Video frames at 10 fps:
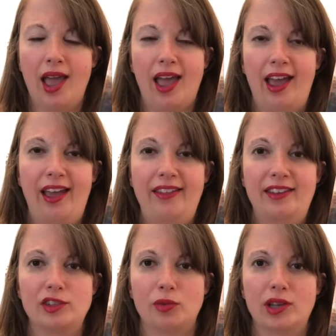And
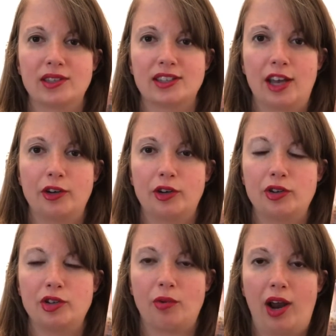this one
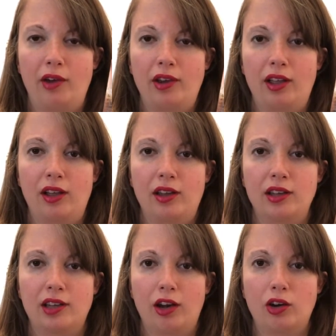centers around a
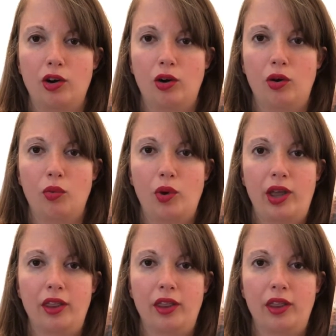young girl with